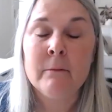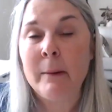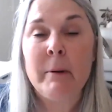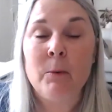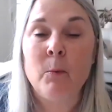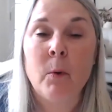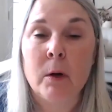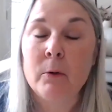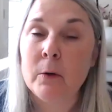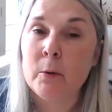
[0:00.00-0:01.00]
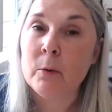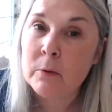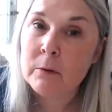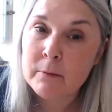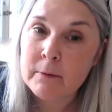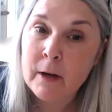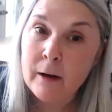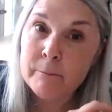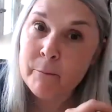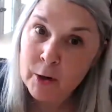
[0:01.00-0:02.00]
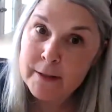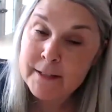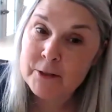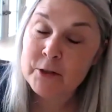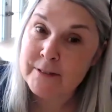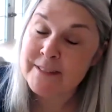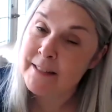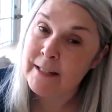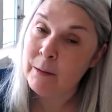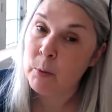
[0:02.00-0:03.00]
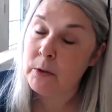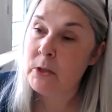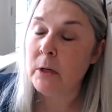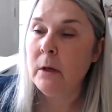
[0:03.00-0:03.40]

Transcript: I mean, Waterloo architecture, because it's in Cambridge.